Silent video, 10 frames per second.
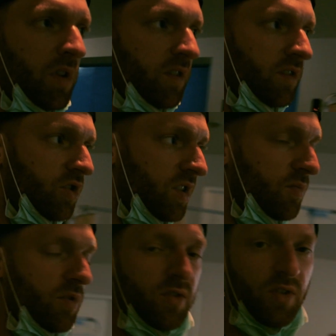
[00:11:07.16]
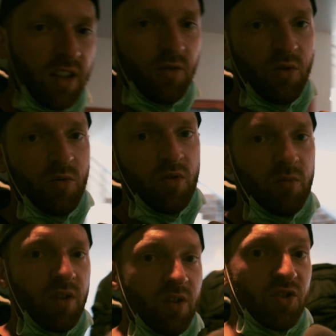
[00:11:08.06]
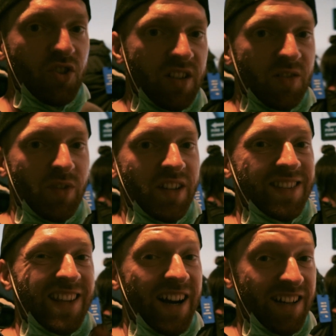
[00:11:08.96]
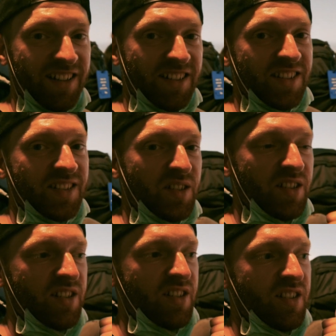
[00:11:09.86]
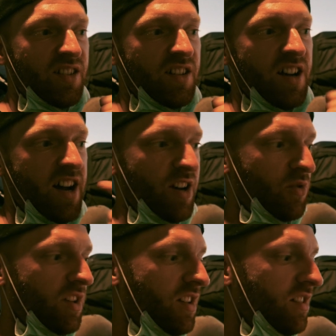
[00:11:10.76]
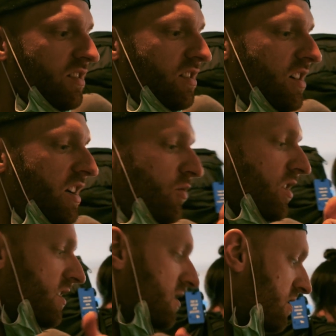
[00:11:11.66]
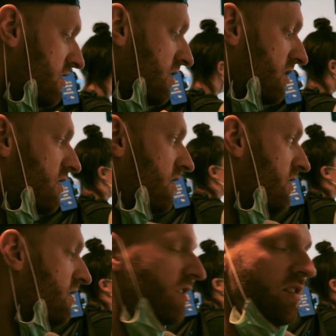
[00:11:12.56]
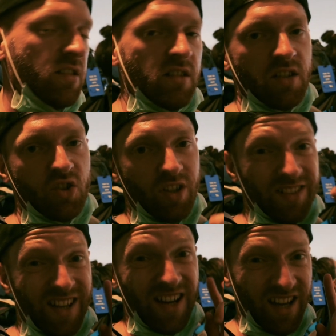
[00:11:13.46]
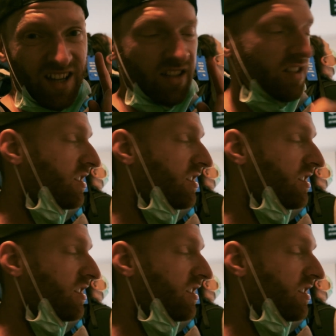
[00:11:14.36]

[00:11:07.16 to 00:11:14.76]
Yeah, okay. just wants to get to the room because she is really tired, hungry. Honey, what else? She has headache.